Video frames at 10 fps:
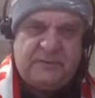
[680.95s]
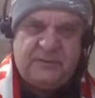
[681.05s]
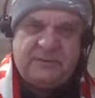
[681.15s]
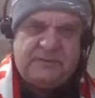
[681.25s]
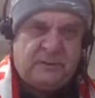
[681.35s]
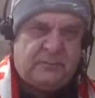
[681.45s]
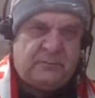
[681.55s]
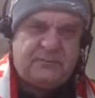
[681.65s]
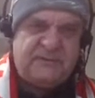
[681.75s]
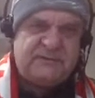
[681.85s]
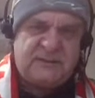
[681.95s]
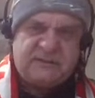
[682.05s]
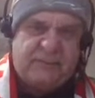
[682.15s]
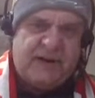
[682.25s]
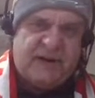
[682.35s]
So this is the
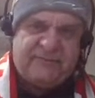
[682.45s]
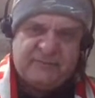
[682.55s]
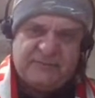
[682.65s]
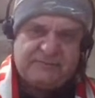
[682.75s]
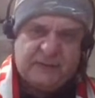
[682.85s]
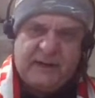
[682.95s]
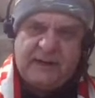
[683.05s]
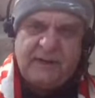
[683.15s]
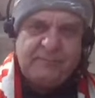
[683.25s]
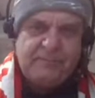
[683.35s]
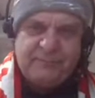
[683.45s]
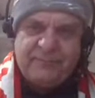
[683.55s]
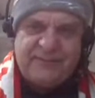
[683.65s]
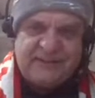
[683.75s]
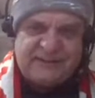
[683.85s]
SPY versus PROG.
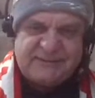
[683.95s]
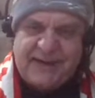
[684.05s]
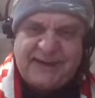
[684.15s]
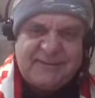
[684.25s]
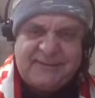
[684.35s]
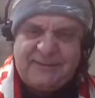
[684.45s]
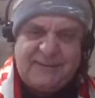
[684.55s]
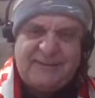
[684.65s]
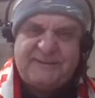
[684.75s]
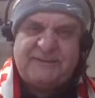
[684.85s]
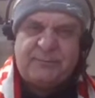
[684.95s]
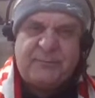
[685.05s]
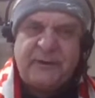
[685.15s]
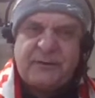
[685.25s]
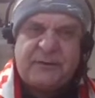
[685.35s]
The exact, it's
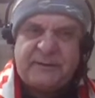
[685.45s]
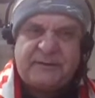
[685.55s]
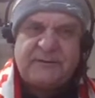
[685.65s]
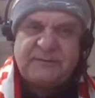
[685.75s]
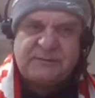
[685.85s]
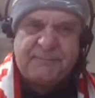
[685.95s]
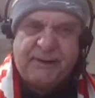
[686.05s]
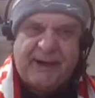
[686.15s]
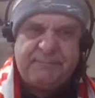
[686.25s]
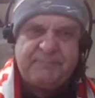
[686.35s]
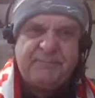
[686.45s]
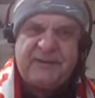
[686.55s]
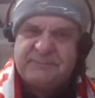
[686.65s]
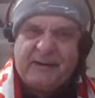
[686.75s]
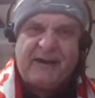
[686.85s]
mirroring SPY.
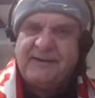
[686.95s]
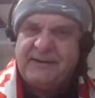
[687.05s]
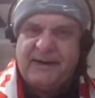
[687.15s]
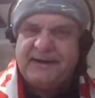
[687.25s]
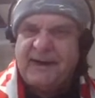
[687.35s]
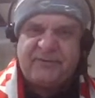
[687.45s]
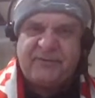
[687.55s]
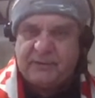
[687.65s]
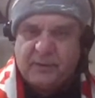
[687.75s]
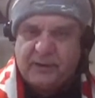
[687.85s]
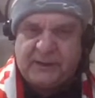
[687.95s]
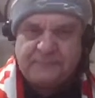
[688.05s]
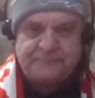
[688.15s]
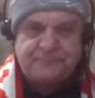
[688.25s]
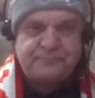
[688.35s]
SPY did not have a good morning,
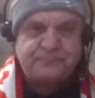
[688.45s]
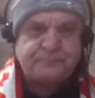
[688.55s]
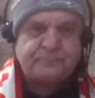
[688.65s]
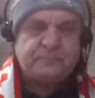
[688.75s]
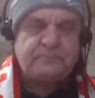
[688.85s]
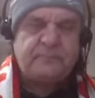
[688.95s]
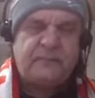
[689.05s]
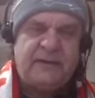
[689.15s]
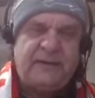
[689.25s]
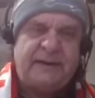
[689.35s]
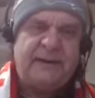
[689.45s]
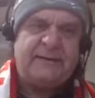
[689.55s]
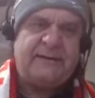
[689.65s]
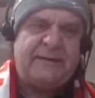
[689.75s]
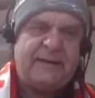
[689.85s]

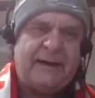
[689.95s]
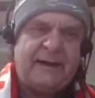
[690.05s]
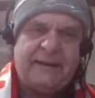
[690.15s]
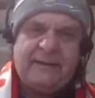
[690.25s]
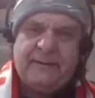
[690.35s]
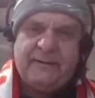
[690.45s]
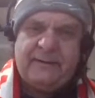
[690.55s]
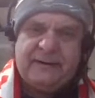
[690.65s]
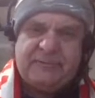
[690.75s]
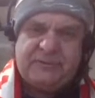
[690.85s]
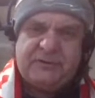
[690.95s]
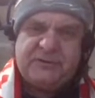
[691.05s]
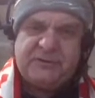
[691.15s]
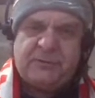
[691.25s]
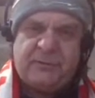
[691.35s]
and it really
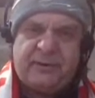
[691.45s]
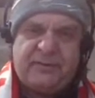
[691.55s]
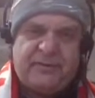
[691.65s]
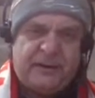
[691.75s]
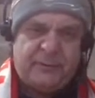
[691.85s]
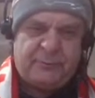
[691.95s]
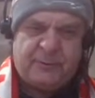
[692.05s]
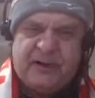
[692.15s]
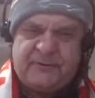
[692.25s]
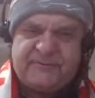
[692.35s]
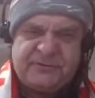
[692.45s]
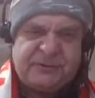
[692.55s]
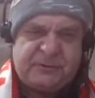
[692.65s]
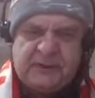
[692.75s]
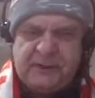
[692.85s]
showed with PROG for sure.